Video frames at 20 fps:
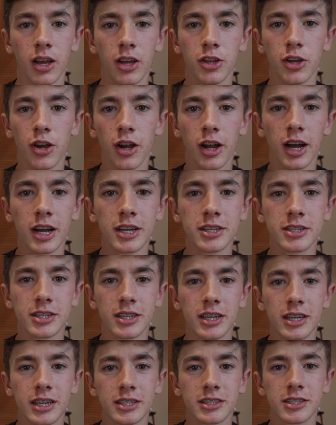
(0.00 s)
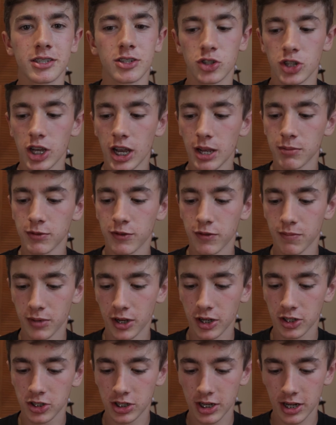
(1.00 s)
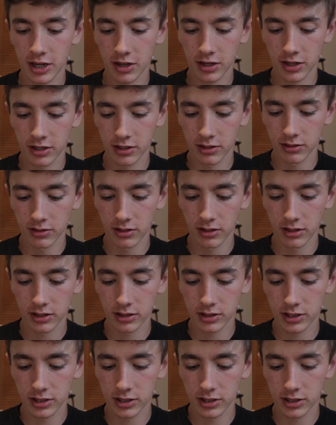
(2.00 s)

Yo guys, it's James from Bucks Downhill.